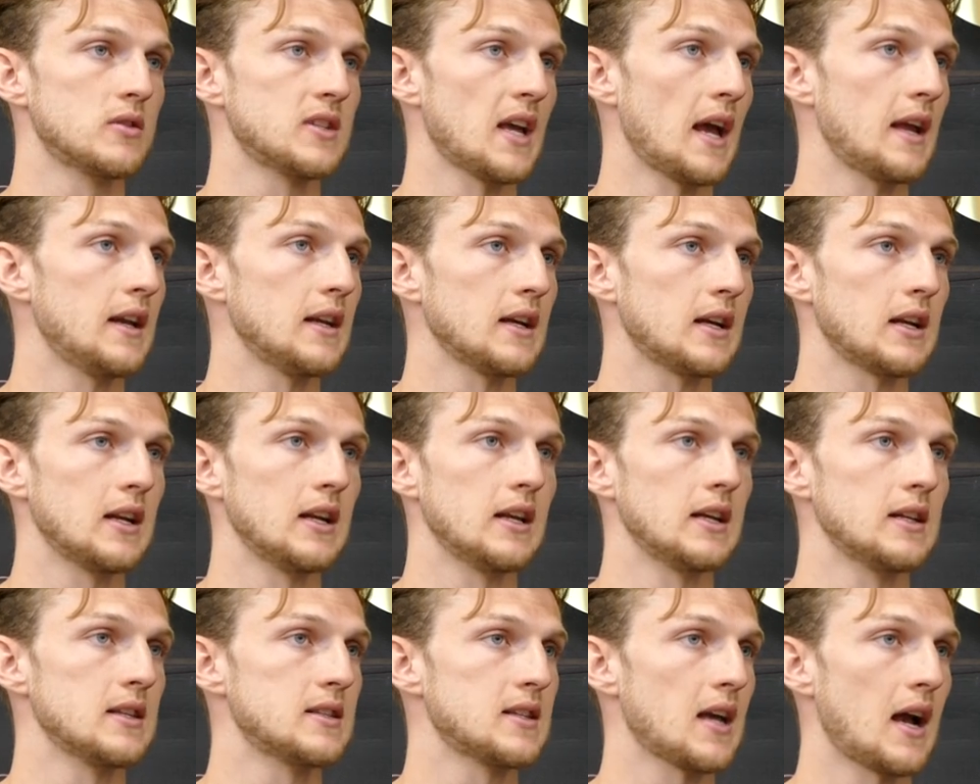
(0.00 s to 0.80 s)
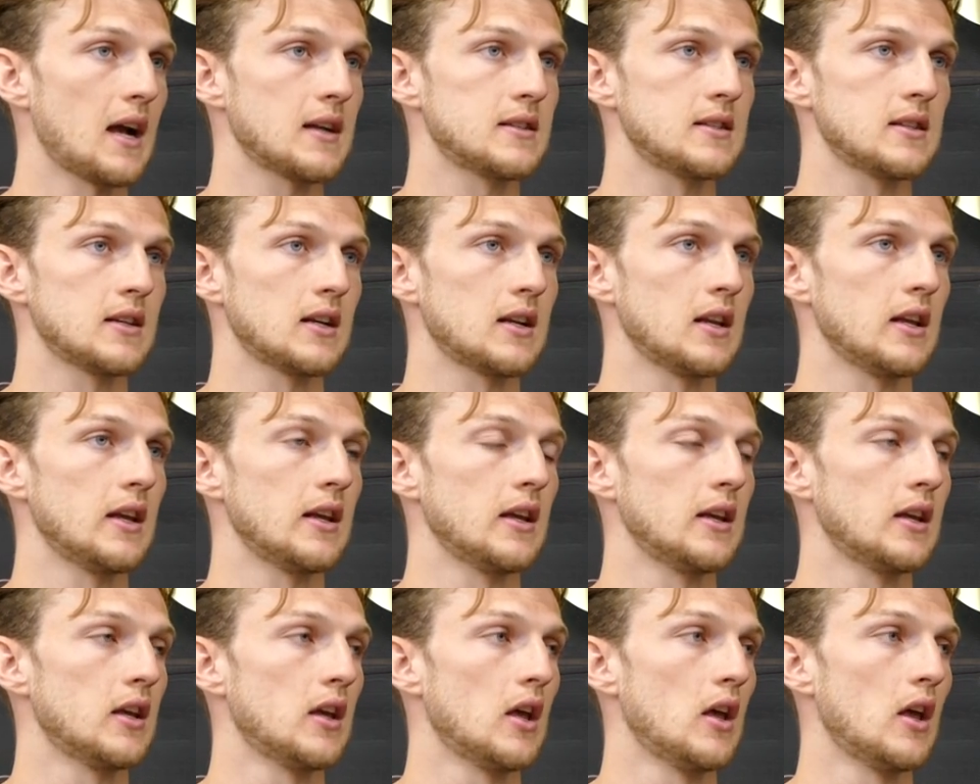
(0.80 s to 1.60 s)
technically and
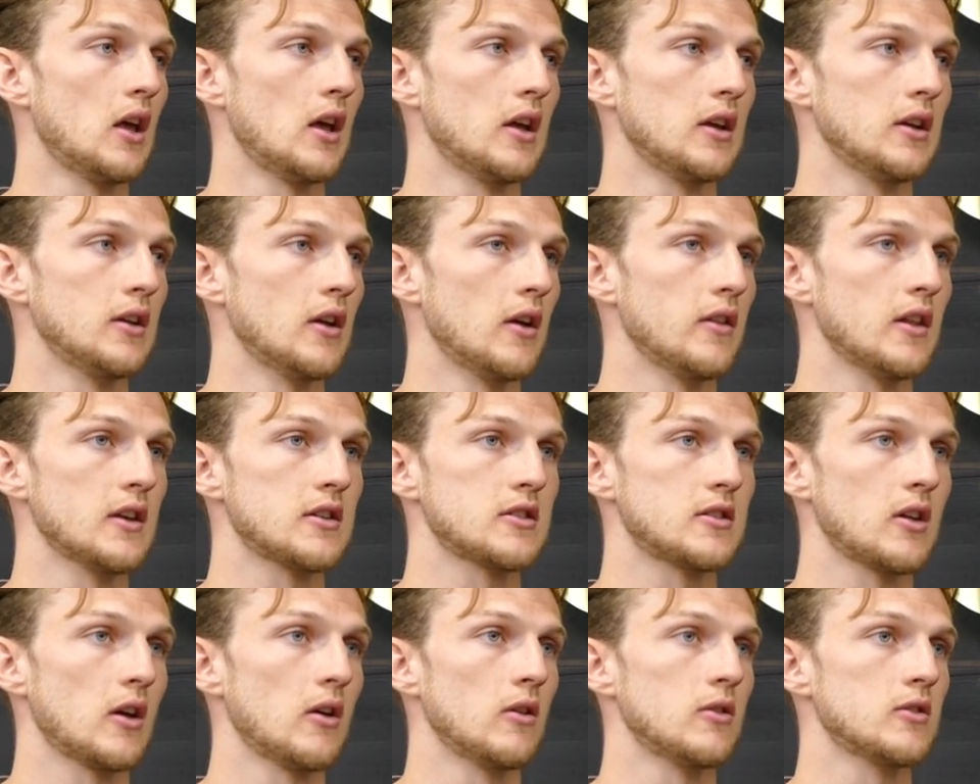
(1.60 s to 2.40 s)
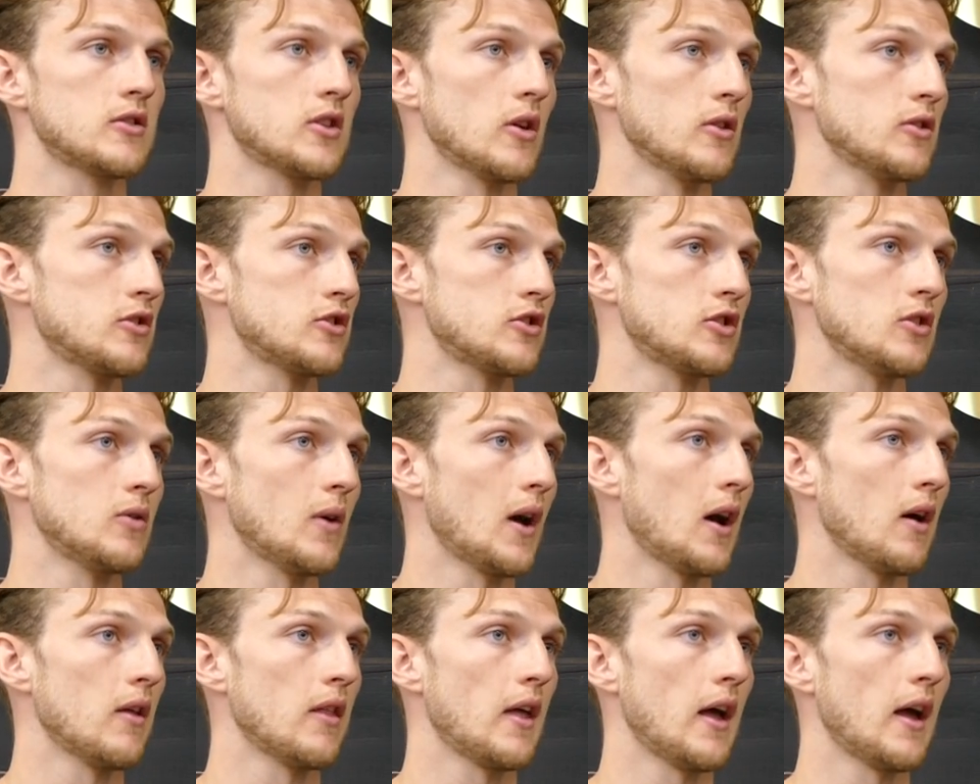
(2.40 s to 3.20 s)
tactically. You know, they're so astute
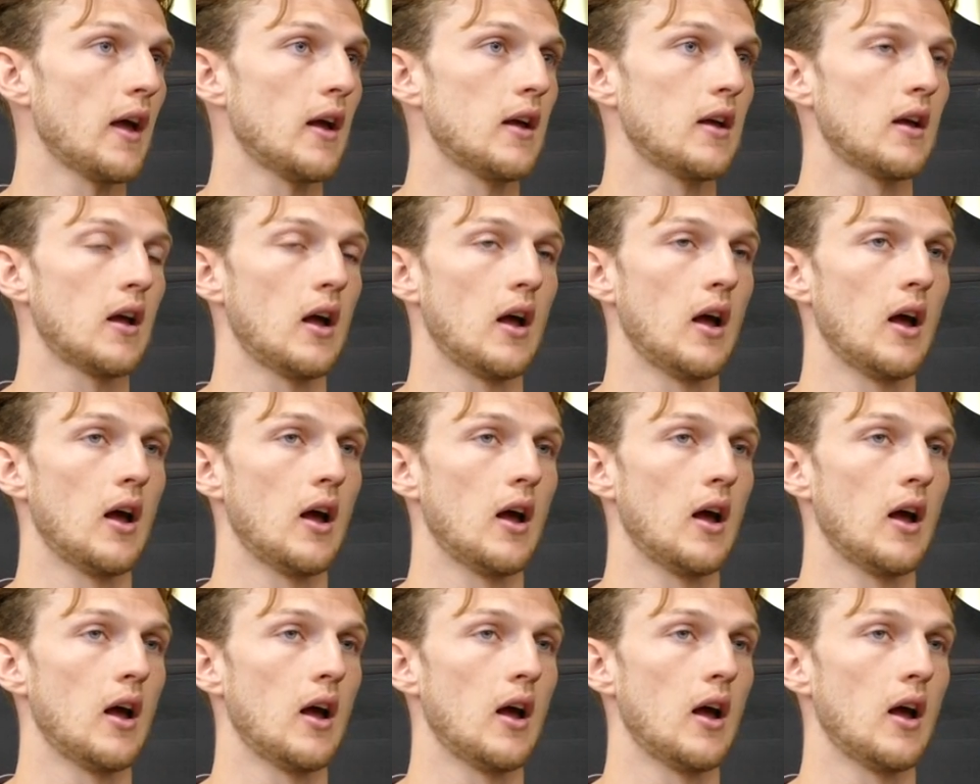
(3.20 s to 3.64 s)
out there.